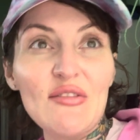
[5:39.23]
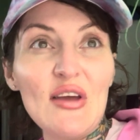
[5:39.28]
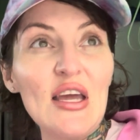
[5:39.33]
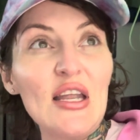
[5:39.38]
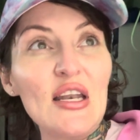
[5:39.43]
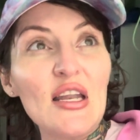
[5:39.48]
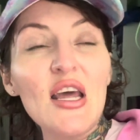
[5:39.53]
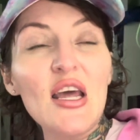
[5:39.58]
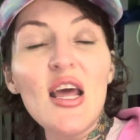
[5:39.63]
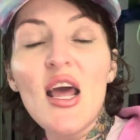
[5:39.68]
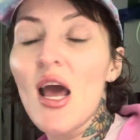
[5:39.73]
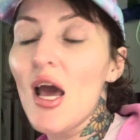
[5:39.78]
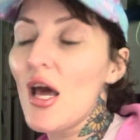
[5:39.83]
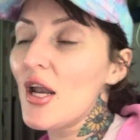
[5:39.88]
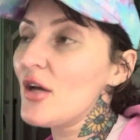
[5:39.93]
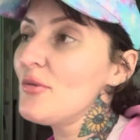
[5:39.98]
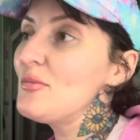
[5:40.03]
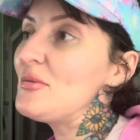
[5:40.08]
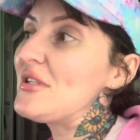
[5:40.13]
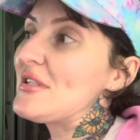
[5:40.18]
And
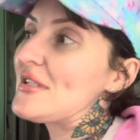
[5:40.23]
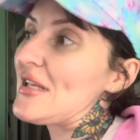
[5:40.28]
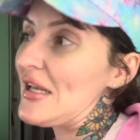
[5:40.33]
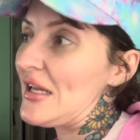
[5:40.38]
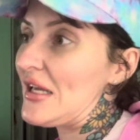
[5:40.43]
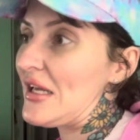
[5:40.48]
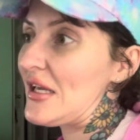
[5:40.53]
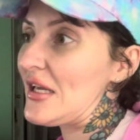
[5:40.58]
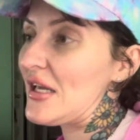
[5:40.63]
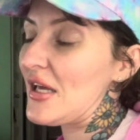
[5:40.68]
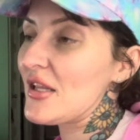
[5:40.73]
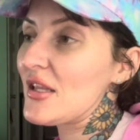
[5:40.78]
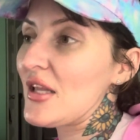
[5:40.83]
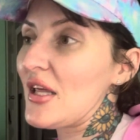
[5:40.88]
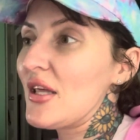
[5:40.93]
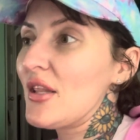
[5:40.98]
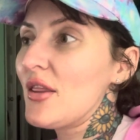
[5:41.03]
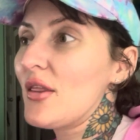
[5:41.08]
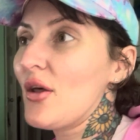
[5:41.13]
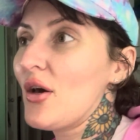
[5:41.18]
I'm sitting in
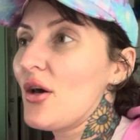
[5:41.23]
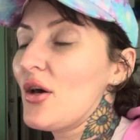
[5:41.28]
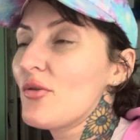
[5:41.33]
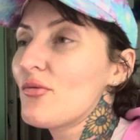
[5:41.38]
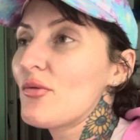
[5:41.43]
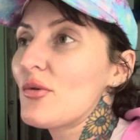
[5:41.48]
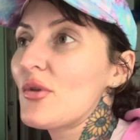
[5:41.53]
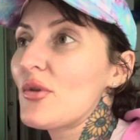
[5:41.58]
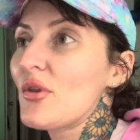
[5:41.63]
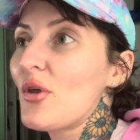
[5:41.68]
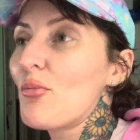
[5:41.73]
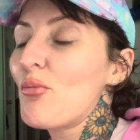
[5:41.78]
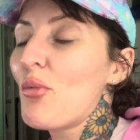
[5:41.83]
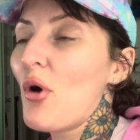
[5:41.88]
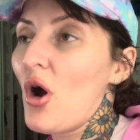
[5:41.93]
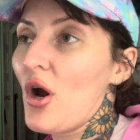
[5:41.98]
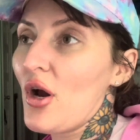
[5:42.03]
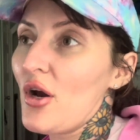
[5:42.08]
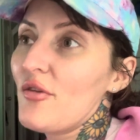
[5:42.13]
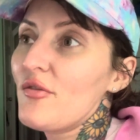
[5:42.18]
like the
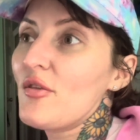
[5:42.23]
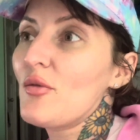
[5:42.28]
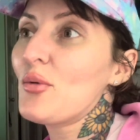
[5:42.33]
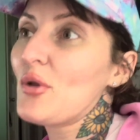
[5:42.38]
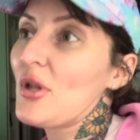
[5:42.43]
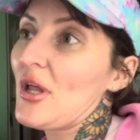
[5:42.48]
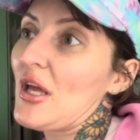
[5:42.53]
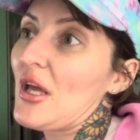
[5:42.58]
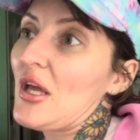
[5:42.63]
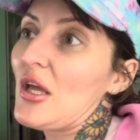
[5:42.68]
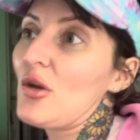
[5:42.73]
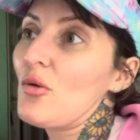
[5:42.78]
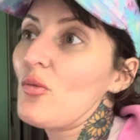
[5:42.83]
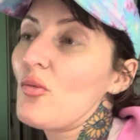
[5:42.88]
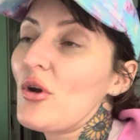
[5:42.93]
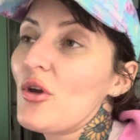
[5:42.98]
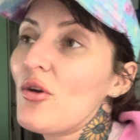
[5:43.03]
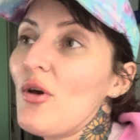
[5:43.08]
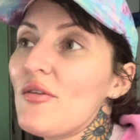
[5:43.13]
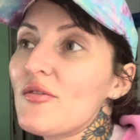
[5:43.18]
part of the plane where
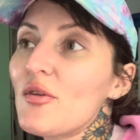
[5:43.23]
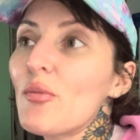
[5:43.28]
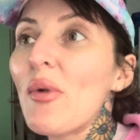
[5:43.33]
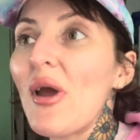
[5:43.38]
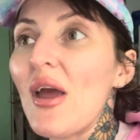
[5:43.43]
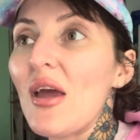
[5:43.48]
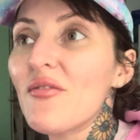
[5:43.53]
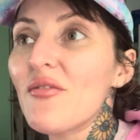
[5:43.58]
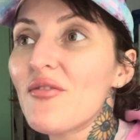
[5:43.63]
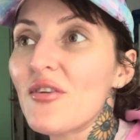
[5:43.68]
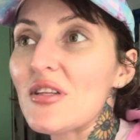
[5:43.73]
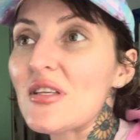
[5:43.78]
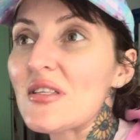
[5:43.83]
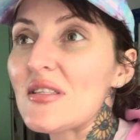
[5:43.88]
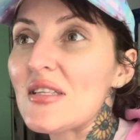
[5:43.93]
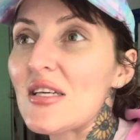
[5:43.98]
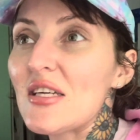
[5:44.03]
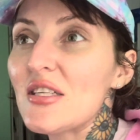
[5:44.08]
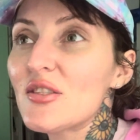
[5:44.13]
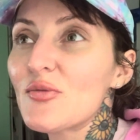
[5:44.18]
you have to pay for the
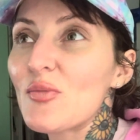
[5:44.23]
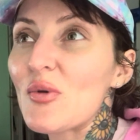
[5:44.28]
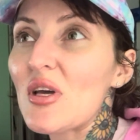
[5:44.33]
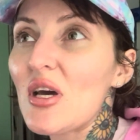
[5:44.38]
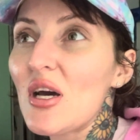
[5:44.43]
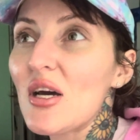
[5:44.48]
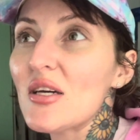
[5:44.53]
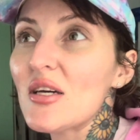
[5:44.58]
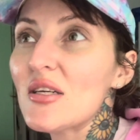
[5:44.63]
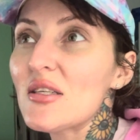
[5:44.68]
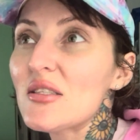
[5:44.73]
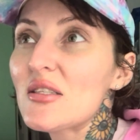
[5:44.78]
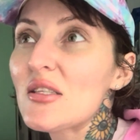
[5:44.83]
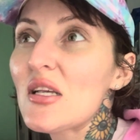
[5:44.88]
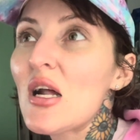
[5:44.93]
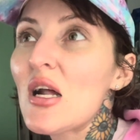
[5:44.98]
seats because